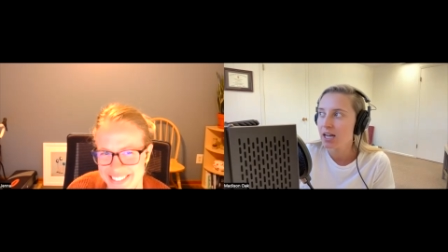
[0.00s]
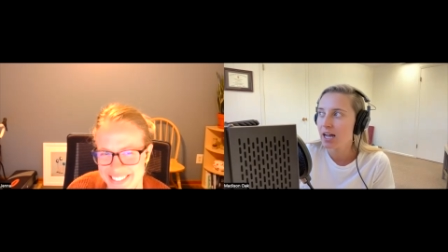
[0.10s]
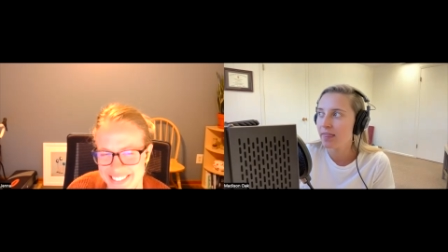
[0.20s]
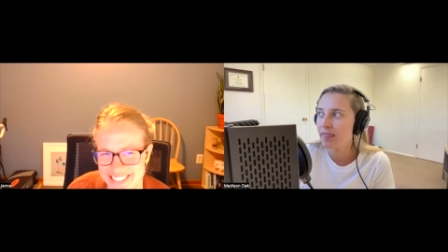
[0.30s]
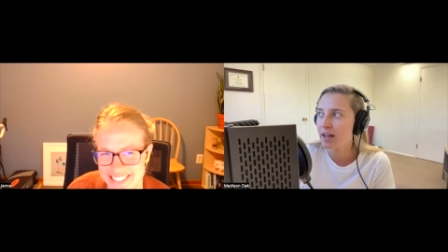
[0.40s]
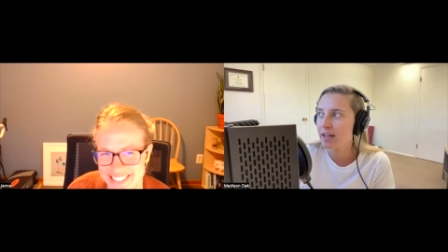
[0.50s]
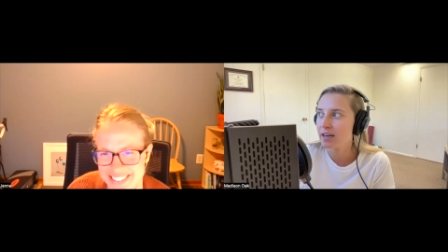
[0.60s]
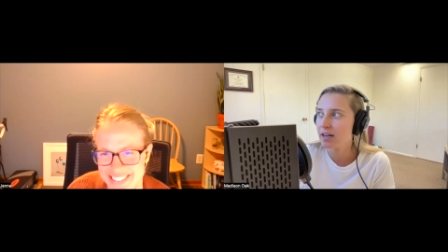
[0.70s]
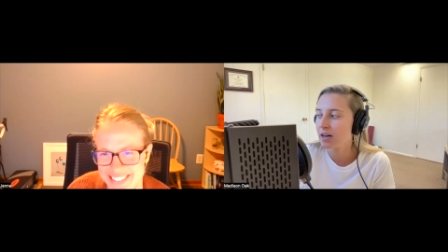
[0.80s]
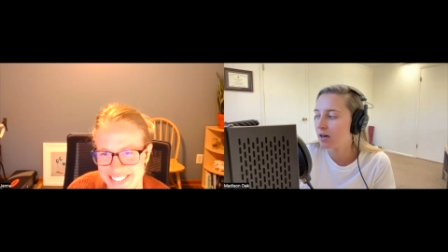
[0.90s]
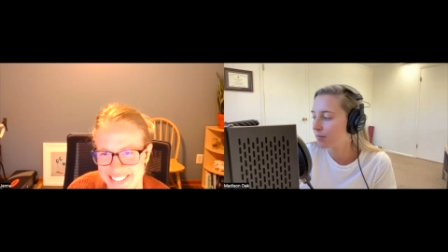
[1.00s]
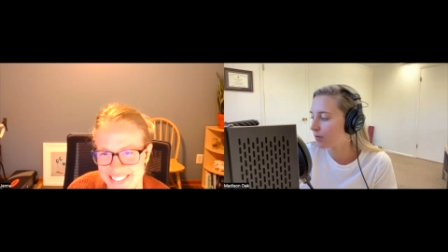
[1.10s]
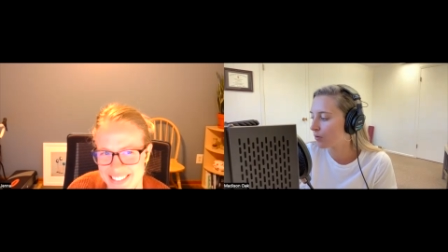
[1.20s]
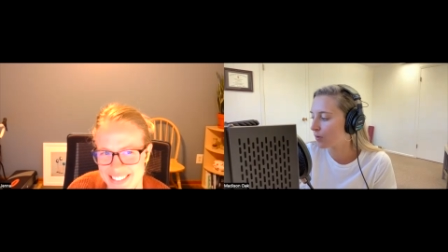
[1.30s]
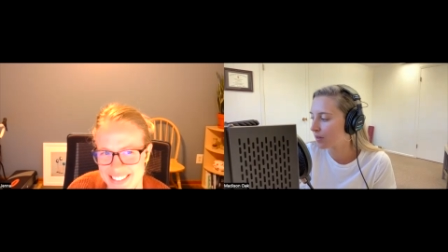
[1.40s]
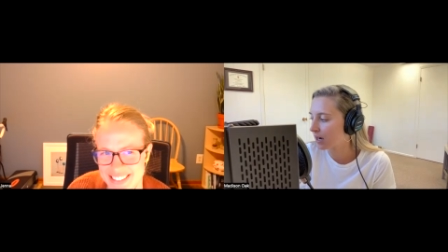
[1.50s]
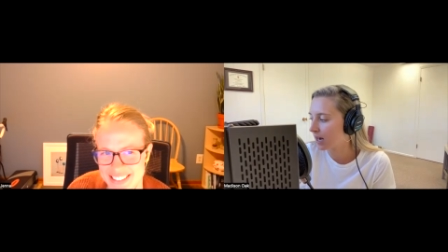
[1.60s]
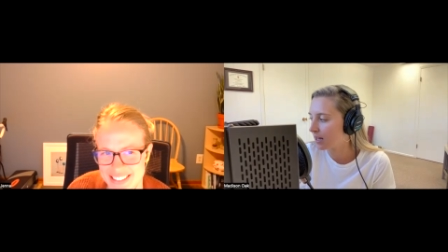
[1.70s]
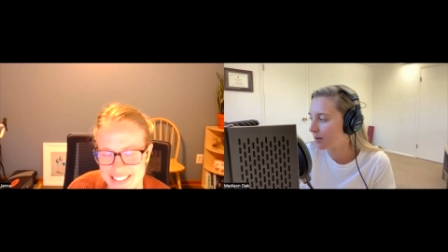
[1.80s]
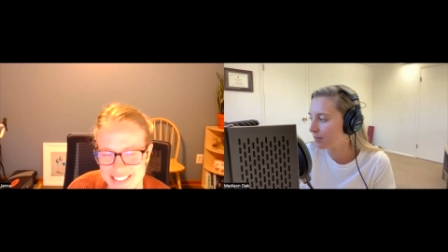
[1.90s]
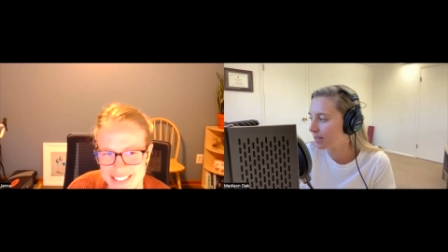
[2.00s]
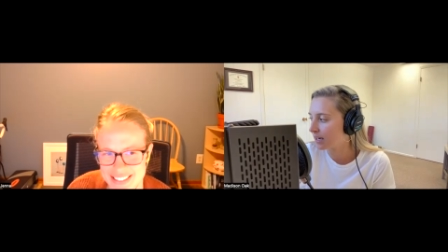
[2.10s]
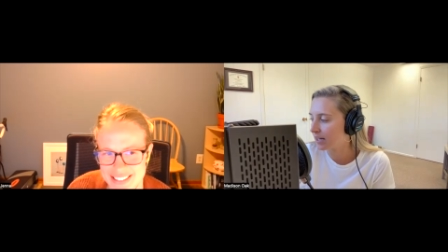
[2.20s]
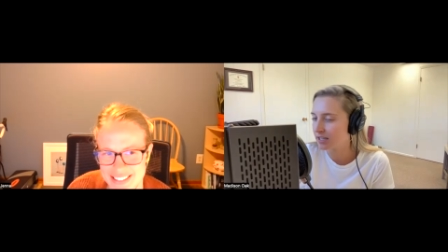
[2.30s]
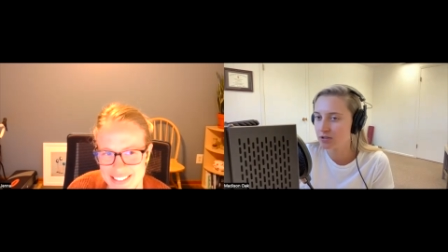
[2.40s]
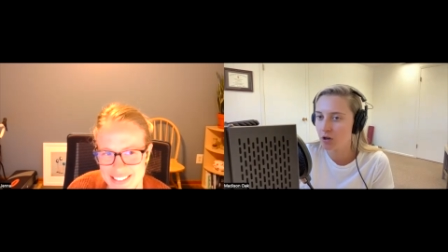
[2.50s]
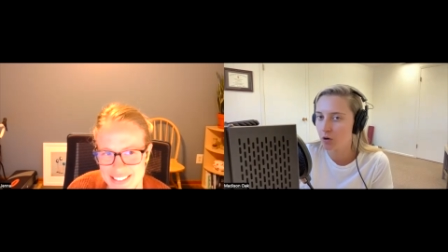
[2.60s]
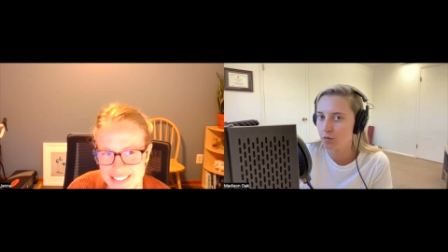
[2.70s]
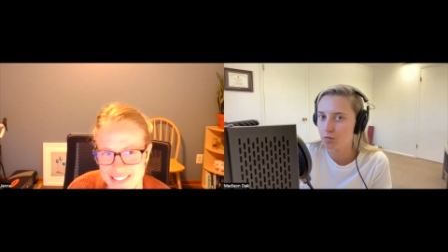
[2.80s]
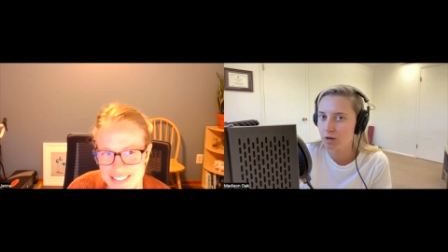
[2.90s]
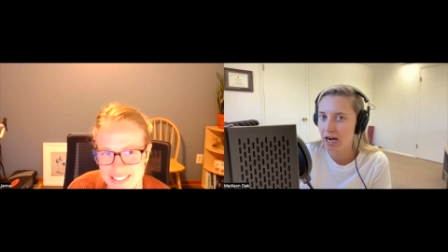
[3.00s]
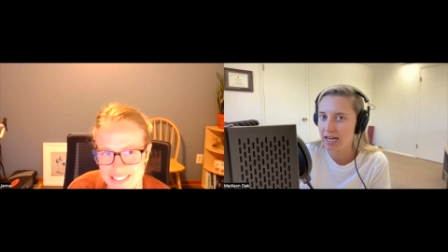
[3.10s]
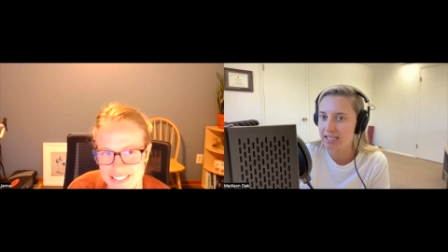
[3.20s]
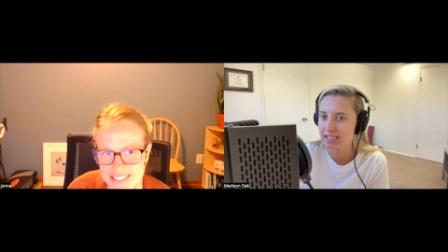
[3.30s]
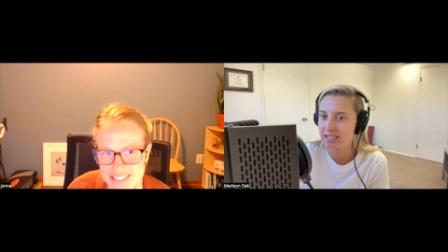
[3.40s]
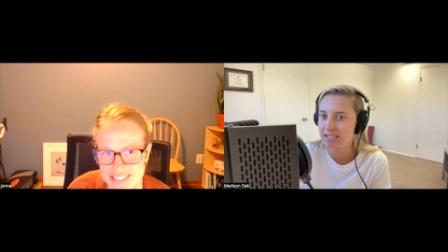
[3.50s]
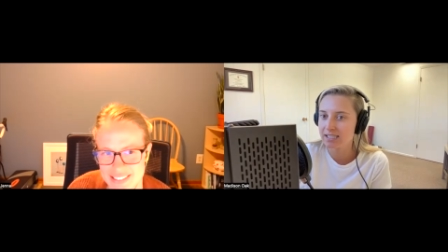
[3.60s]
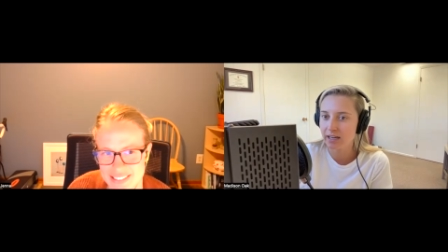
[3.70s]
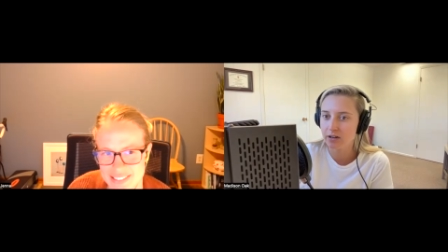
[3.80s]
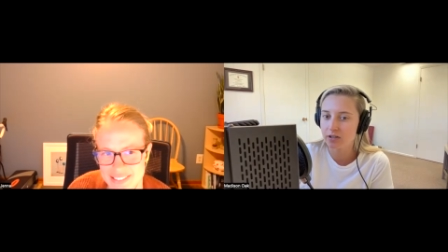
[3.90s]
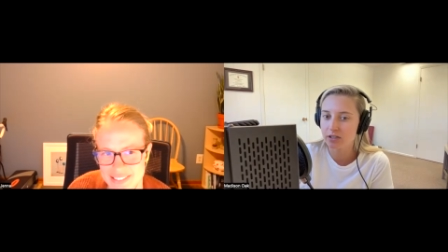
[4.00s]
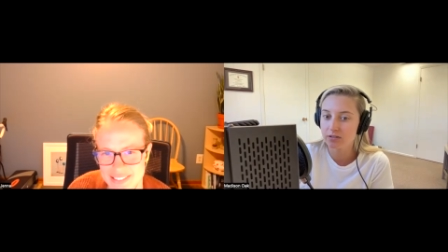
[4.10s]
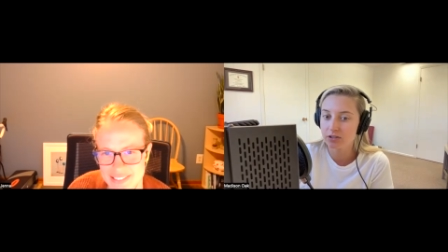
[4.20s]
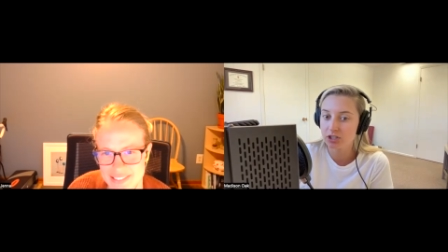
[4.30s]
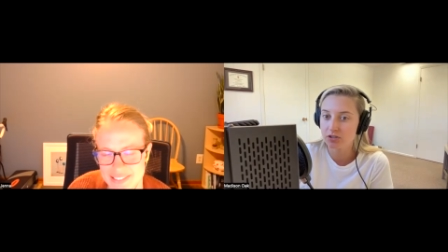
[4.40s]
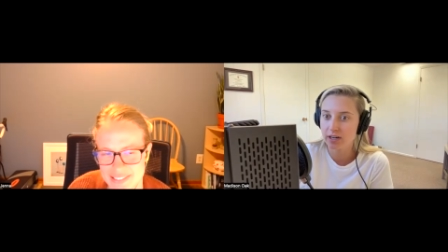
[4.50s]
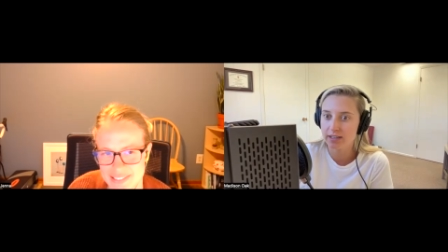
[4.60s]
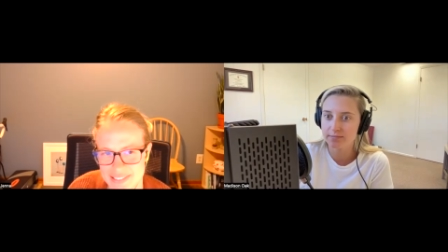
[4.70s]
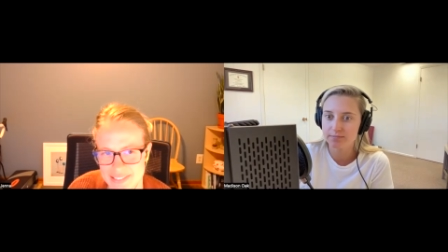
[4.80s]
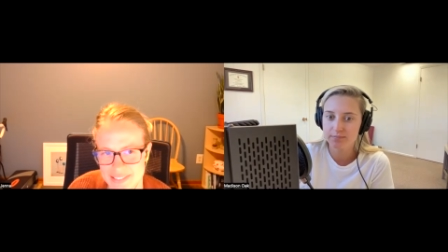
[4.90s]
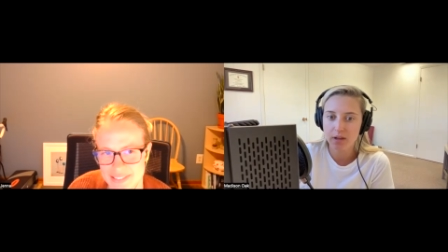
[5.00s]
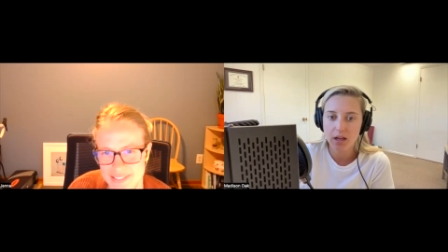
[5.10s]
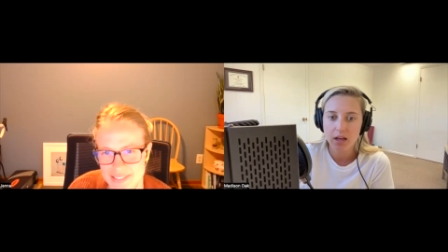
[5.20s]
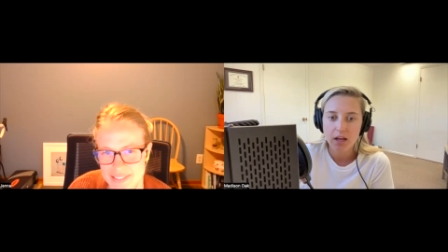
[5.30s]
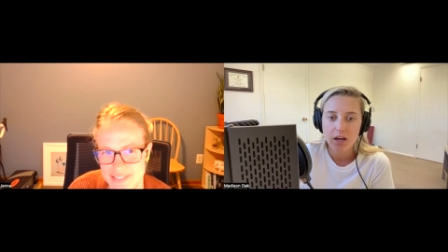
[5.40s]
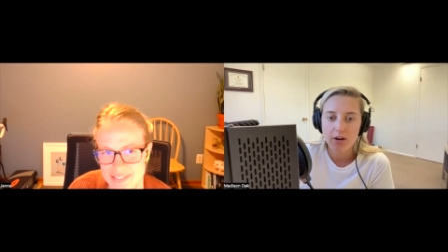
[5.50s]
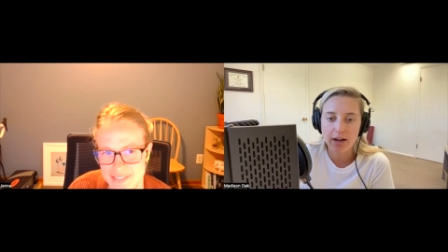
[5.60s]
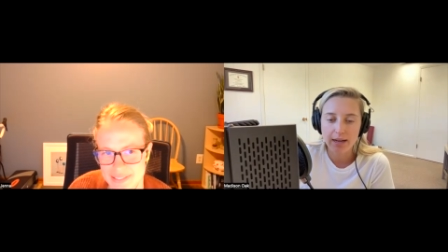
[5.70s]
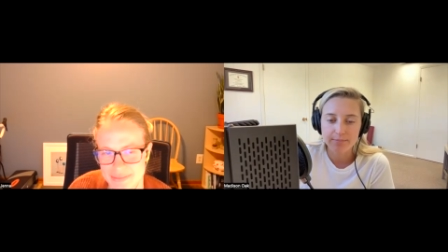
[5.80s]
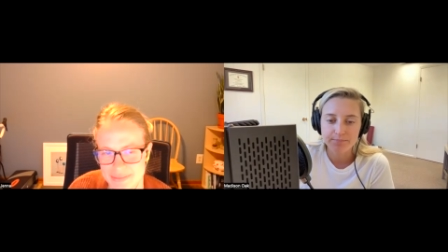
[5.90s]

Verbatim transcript: And then um, the one that I am getting is called Rise Centered. She's great. Okay.